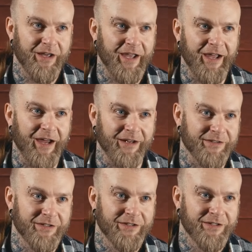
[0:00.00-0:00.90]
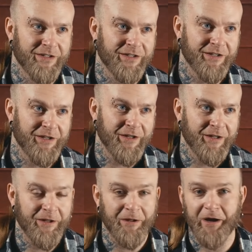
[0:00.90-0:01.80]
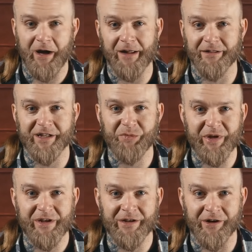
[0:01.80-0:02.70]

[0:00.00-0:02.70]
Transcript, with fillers: and I liked being